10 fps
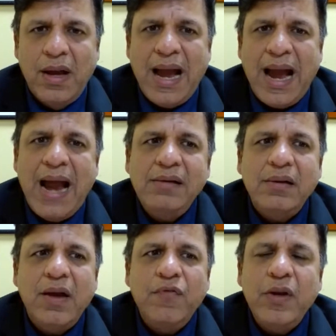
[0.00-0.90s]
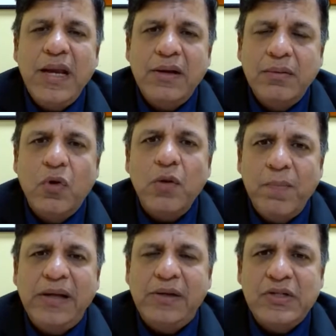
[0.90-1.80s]
And if you need good
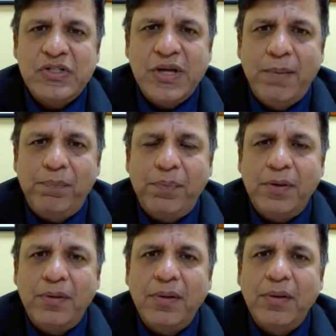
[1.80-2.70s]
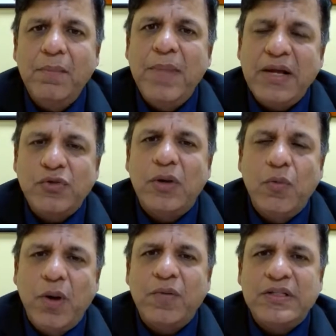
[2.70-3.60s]
mentorship, make sure you
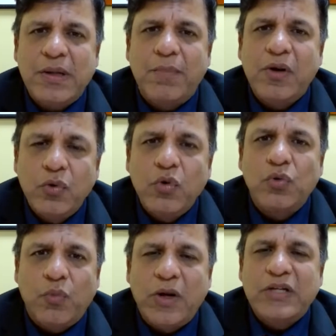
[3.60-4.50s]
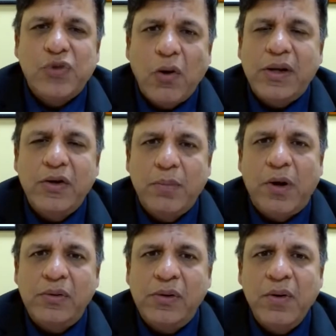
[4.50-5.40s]
work with someone who knows what he's talking to you
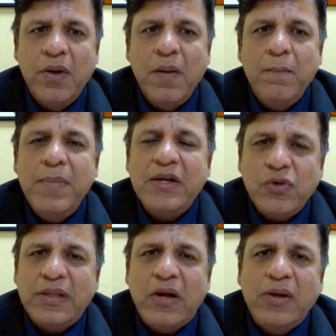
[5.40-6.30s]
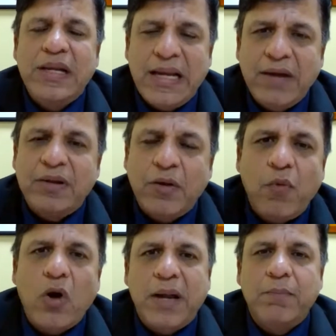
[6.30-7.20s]
about. Make sure that you're dealing with a
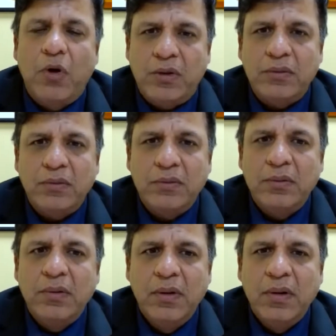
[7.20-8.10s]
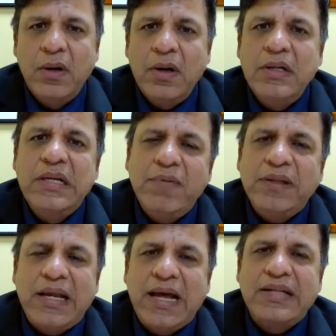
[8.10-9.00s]
walking book. Deal
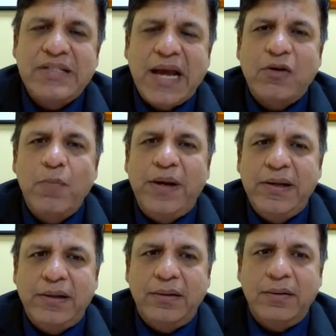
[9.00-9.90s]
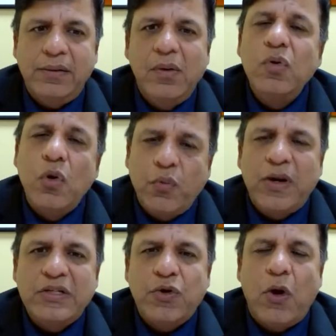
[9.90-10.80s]
with an encyclopedia who knows what
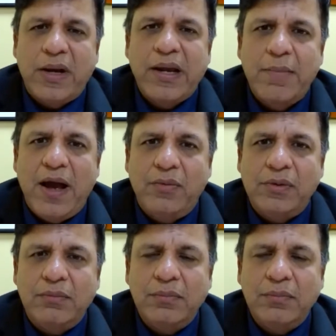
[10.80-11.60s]
he's talking about.